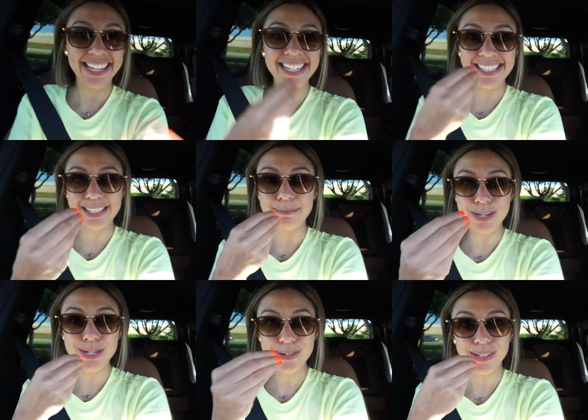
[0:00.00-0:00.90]
eat some
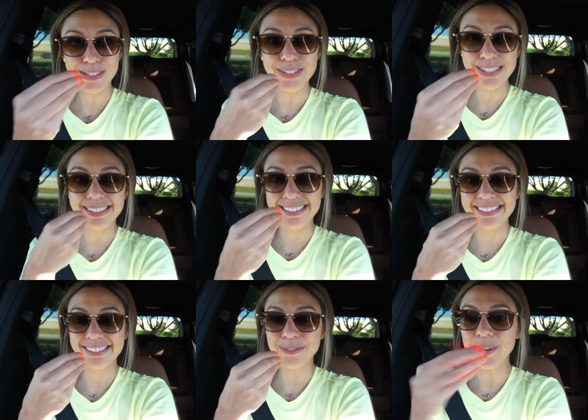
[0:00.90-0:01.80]
noodles.
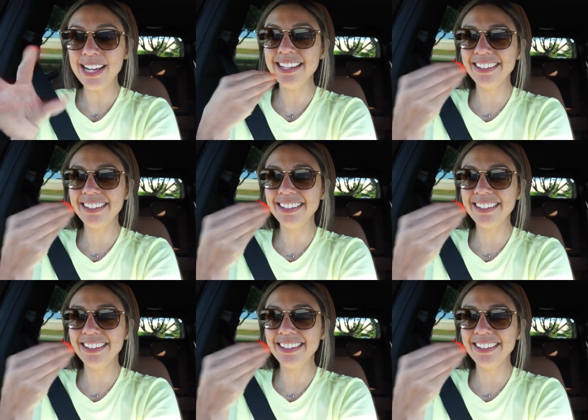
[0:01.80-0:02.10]
What?